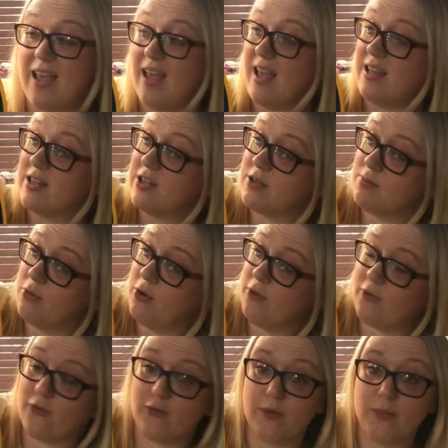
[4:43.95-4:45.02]
It has
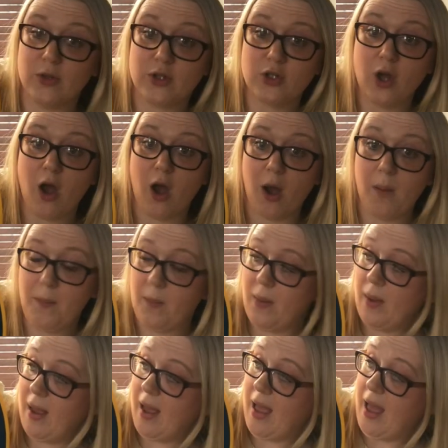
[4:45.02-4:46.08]
moved from the top
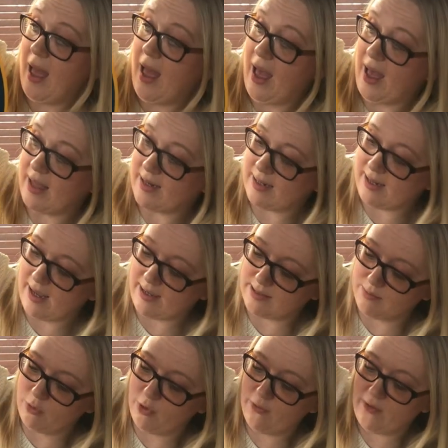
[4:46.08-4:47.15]
and it has
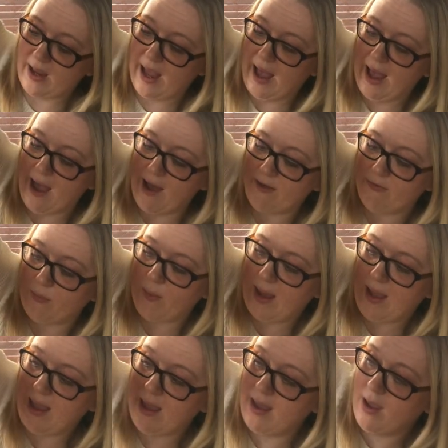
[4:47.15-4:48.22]
moved
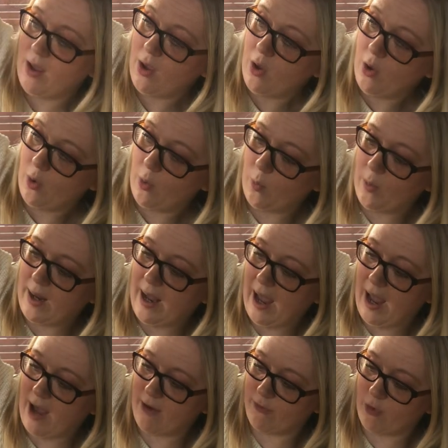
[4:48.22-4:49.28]
halfway. We
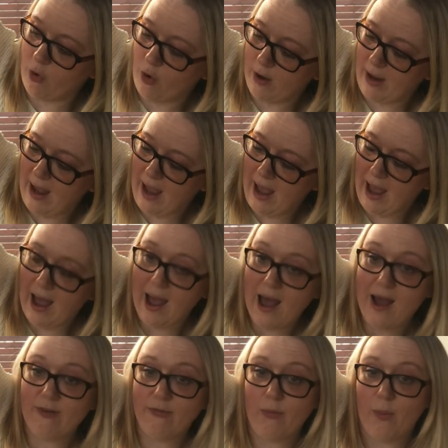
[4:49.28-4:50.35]
have gone
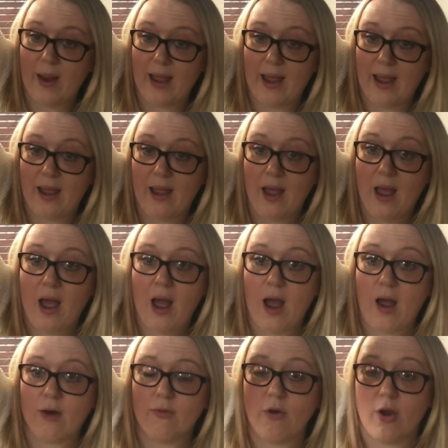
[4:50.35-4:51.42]
halfway
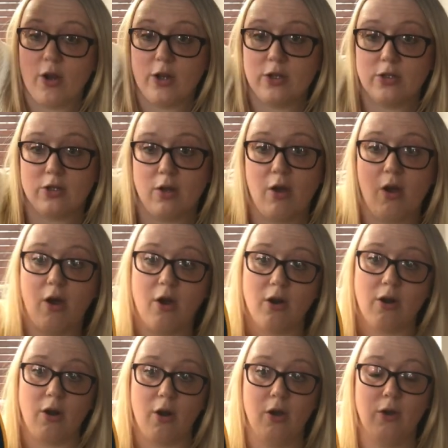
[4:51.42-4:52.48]
around our
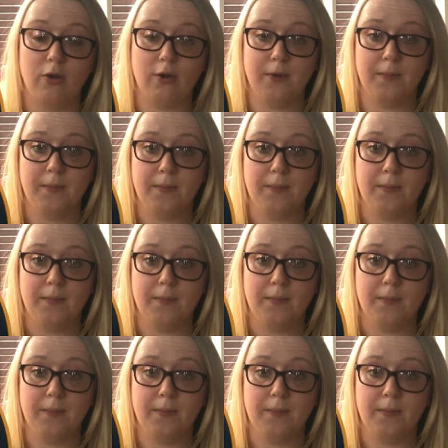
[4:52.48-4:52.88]
clock.